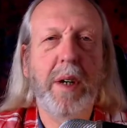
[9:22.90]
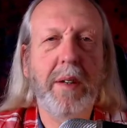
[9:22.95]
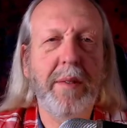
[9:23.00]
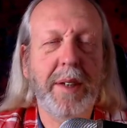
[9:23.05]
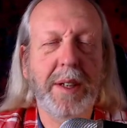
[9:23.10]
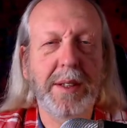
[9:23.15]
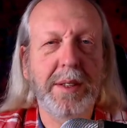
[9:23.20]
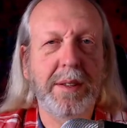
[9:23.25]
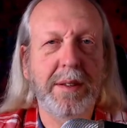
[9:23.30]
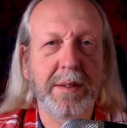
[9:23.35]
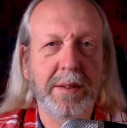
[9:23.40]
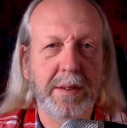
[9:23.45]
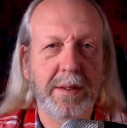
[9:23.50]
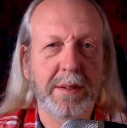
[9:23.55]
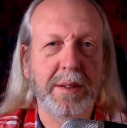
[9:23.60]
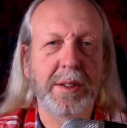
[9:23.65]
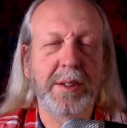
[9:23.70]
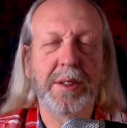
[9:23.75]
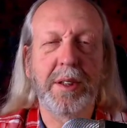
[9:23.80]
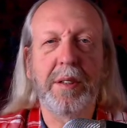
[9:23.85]
Every one of
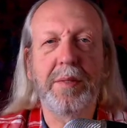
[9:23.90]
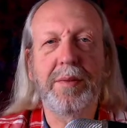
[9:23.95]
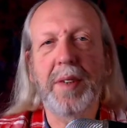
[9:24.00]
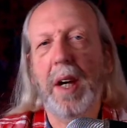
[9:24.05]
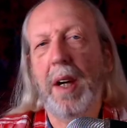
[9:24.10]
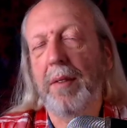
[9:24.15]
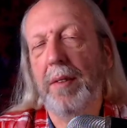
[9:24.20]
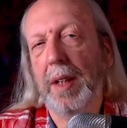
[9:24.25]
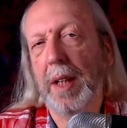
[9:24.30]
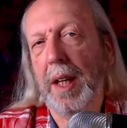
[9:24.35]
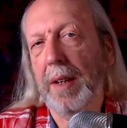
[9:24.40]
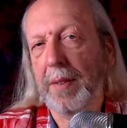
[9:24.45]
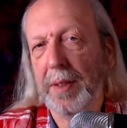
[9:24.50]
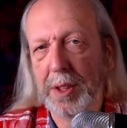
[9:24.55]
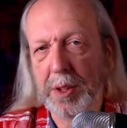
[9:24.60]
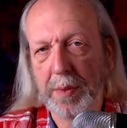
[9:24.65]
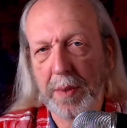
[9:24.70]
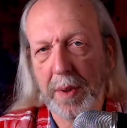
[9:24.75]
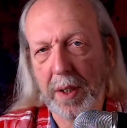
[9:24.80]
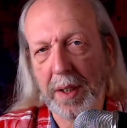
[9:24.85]
us deserve to have a
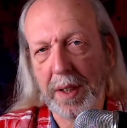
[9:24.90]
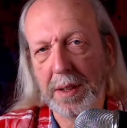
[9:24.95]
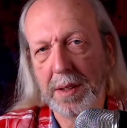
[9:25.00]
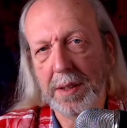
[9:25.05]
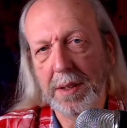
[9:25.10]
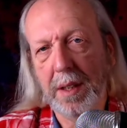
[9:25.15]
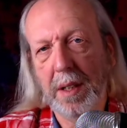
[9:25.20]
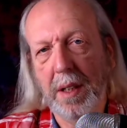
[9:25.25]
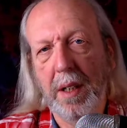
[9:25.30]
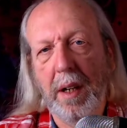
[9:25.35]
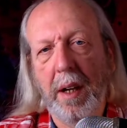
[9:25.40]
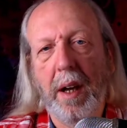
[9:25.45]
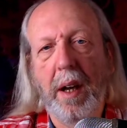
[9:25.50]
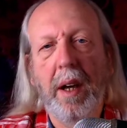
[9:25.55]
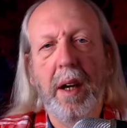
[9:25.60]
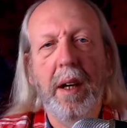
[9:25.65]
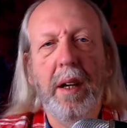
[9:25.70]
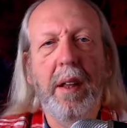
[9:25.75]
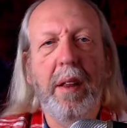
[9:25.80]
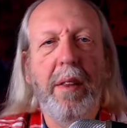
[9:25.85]
life experience
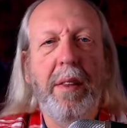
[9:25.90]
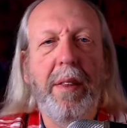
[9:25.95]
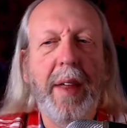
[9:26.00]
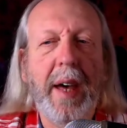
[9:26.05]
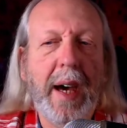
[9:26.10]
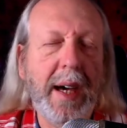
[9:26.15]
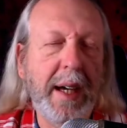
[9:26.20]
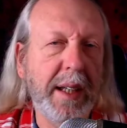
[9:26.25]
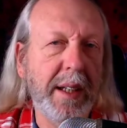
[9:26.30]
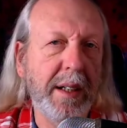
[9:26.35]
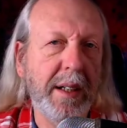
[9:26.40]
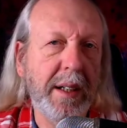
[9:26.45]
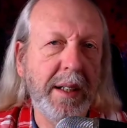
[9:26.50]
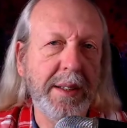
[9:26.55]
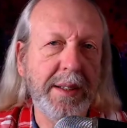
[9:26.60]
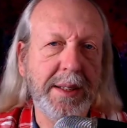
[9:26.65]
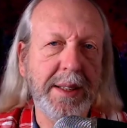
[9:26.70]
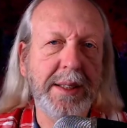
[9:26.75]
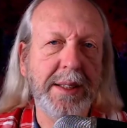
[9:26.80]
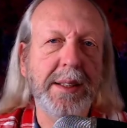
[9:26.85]

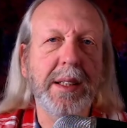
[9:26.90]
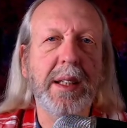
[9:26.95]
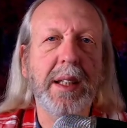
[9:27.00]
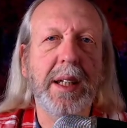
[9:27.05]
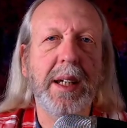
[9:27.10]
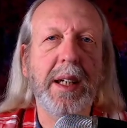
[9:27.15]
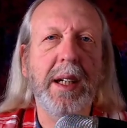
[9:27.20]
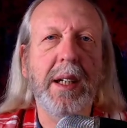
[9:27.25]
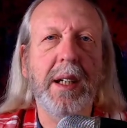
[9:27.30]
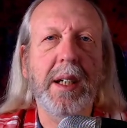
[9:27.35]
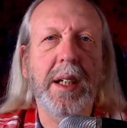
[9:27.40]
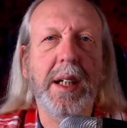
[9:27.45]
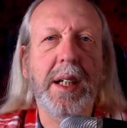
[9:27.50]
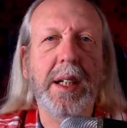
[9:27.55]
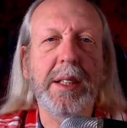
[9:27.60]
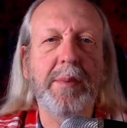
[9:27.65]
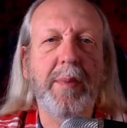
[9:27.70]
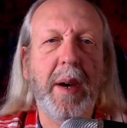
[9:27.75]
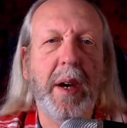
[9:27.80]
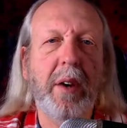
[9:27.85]
that
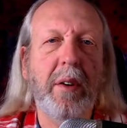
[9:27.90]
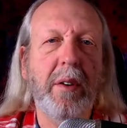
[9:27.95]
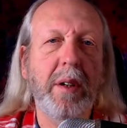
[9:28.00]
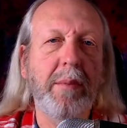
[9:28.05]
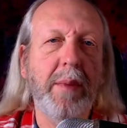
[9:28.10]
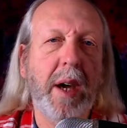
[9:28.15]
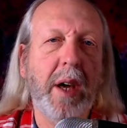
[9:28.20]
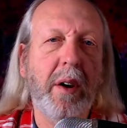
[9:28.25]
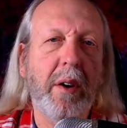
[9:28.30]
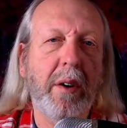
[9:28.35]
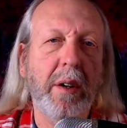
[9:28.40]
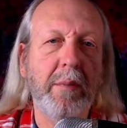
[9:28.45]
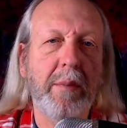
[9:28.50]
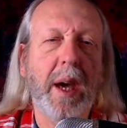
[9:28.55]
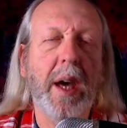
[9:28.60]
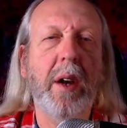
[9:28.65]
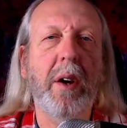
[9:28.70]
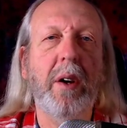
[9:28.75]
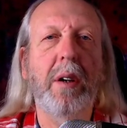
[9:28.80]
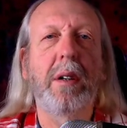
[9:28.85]
consistently gets better and
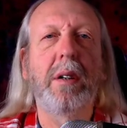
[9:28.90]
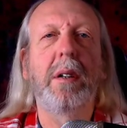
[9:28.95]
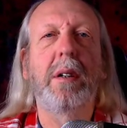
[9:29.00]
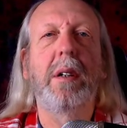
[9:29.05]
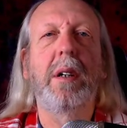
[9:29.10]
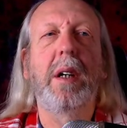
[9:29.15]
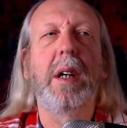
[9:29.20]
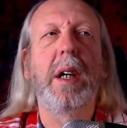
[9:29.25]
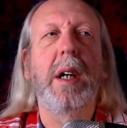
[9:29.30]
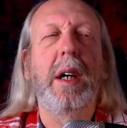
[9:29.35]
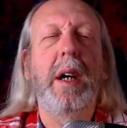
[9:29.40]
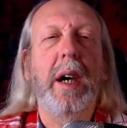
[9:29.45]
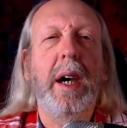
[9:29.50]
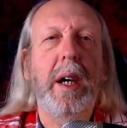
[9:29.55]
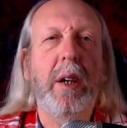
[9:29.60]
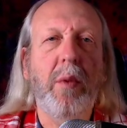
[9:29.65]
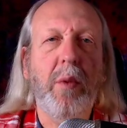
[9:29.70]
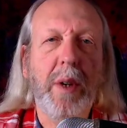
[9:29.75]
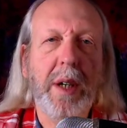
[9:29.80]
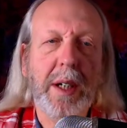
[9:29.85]
better and better.
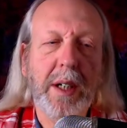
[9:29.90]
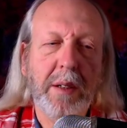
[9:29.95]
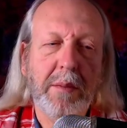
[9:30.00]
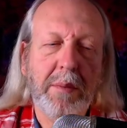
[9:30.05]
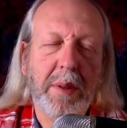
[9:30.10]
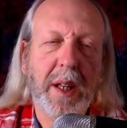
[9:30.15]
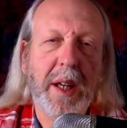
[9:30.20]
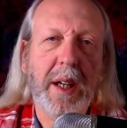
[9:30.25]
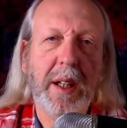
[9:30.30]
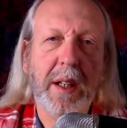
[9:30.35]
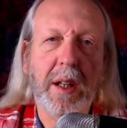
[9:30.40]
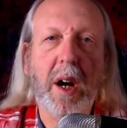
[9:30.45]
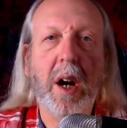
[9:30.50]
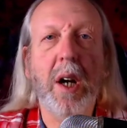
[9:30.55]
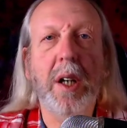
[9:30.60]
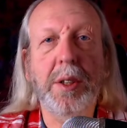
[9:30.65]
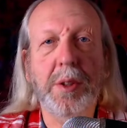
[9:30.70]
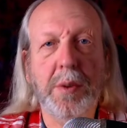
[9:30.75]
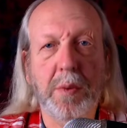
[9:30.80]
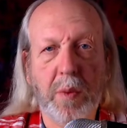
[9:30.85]
And we can play
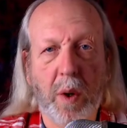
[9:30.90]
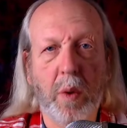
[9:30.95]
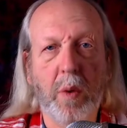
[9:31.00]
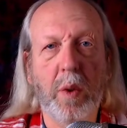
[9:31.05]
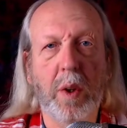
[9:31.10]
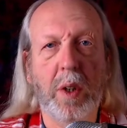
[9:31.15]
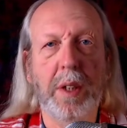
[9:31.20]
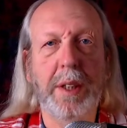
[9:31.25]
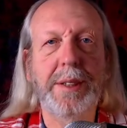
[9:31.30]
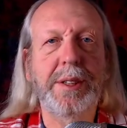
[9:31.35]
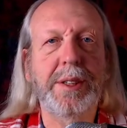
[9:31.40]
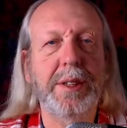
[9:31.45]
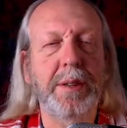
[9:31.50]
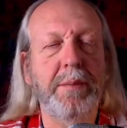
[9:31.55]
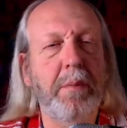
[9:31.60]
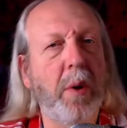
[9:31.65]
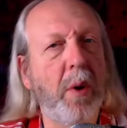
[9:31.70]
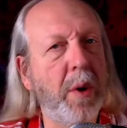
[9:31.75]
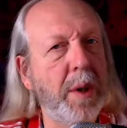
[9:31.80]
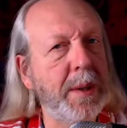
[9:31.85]
a large role
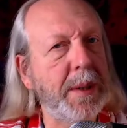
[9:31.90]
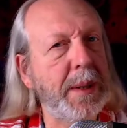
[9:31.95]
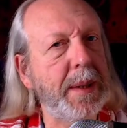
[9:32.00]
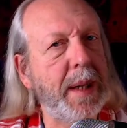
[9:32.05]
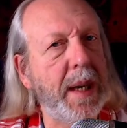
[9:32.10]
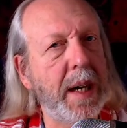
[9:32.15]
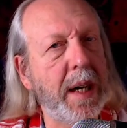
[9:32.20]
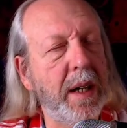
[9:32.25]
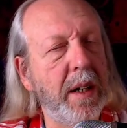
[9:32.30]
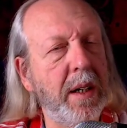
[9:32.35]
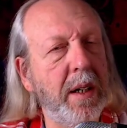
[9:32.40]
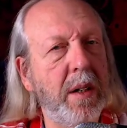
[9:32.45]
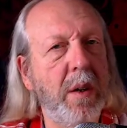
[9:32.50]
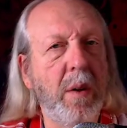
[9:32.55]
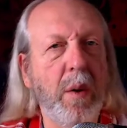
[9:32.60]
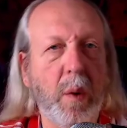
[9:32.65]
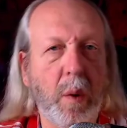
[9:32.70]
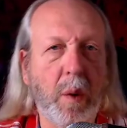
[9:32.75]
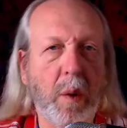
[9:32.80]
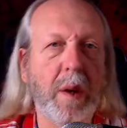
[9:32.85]
in supporting
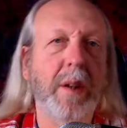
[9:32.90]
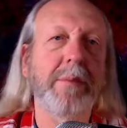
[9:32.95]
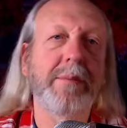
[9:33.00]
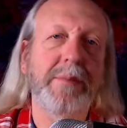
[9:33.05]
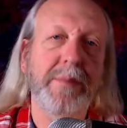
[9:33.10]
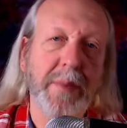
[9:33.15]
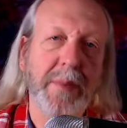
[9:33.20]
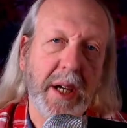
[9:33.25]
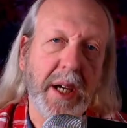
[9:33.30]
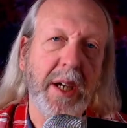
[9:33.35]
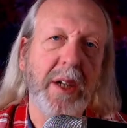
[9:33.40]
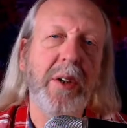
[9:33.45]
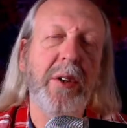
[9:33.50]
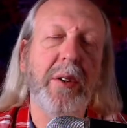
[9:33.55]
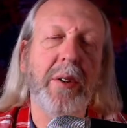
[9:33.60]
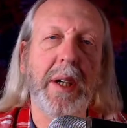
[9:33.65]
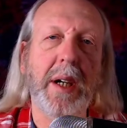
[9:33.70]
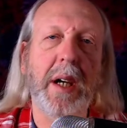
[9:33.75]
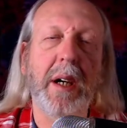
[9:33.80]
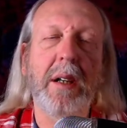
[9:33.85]
that or
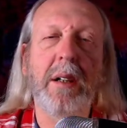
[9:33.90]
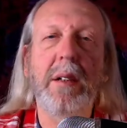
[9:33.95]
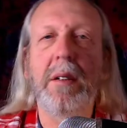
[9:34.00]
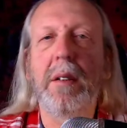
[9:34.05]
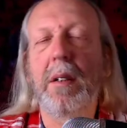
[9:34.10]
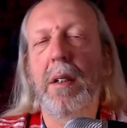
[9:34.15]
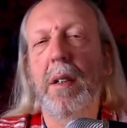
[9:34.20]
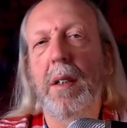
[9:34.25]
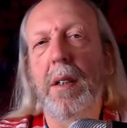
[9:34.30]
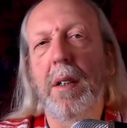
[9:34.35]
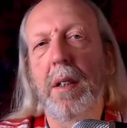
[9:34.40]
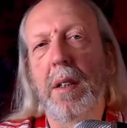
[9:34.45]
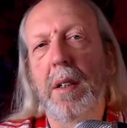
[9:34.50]
hindering it